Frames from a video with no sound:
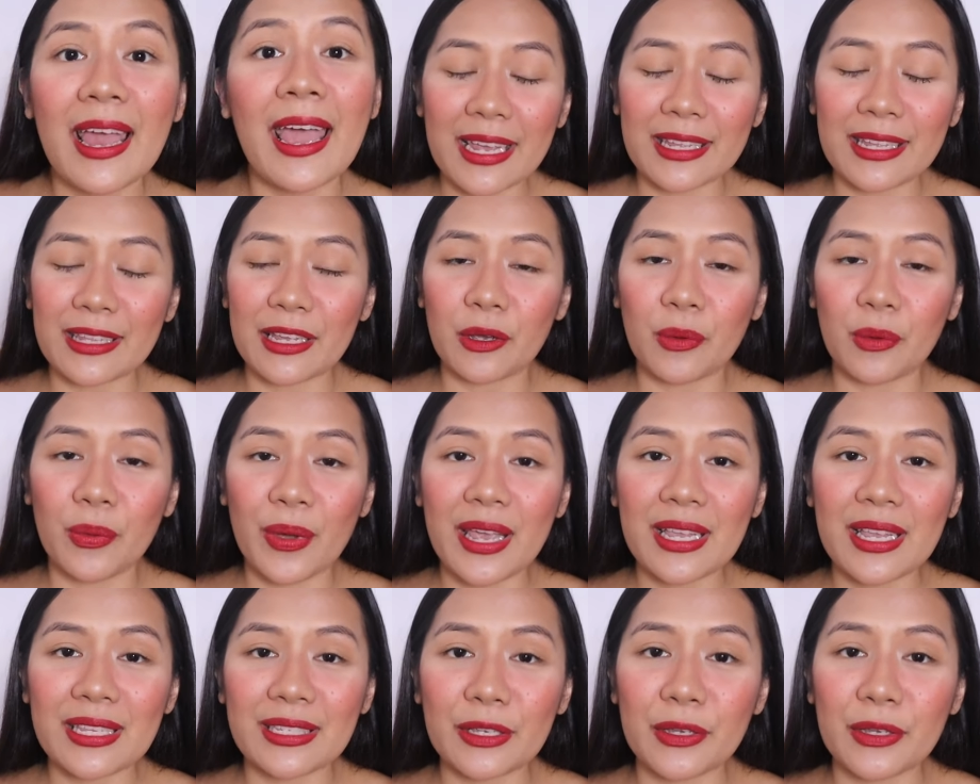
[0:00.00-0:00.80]
Take the
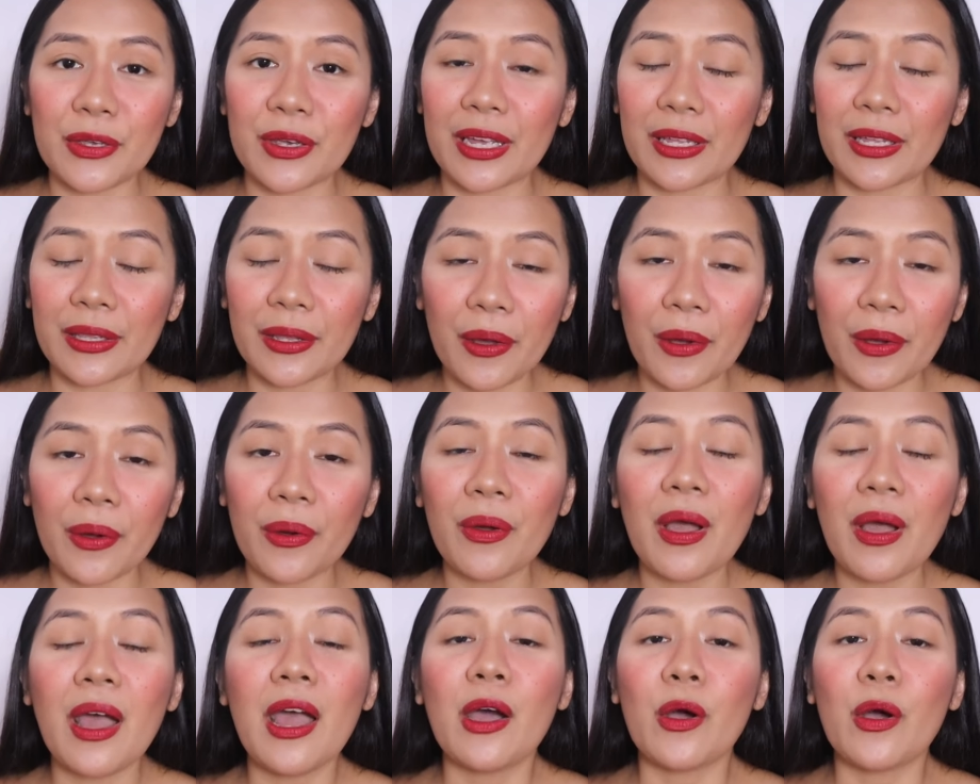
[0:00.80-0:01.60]
quiz so you can
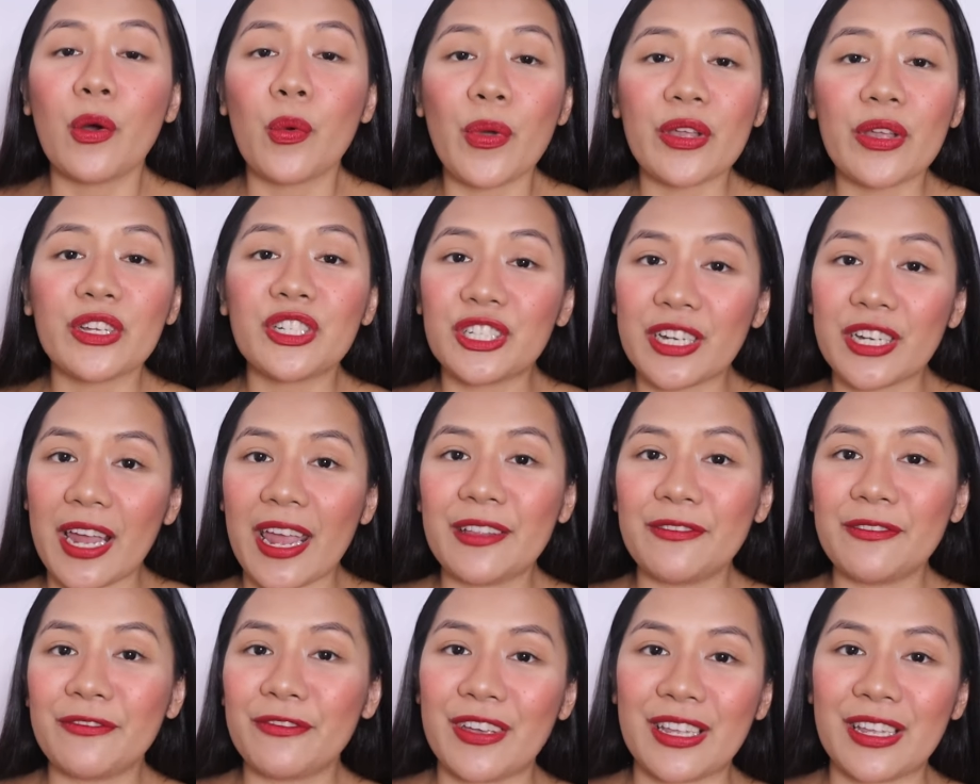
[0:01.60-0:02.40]
know which
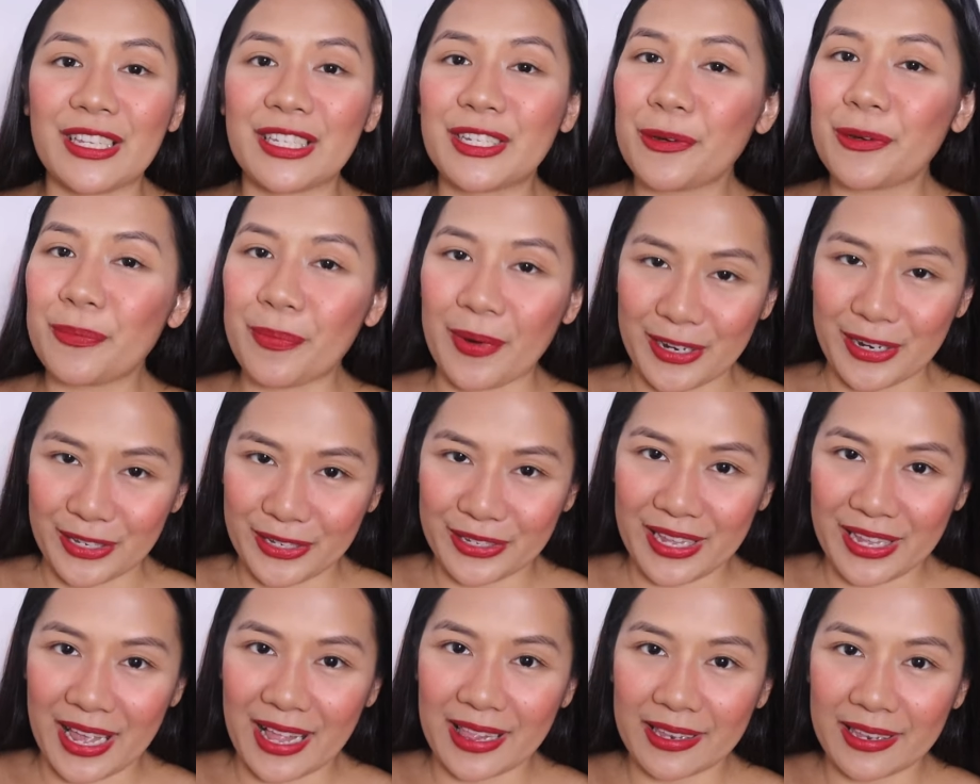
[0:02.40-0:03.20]
shade fits your
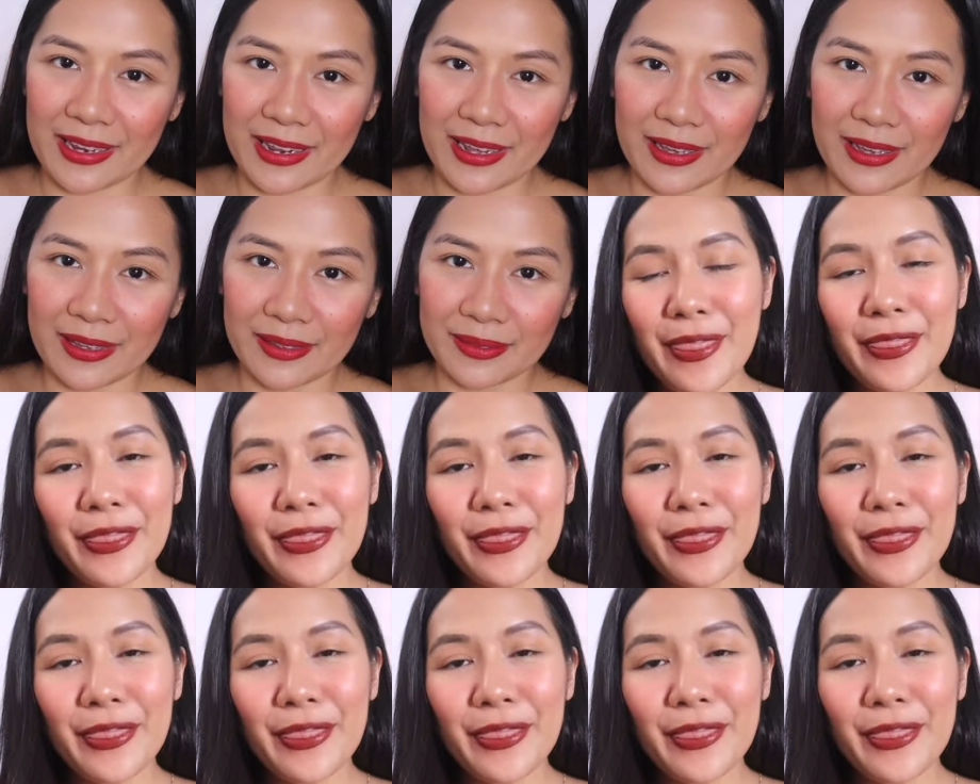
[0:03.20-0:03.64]
personality.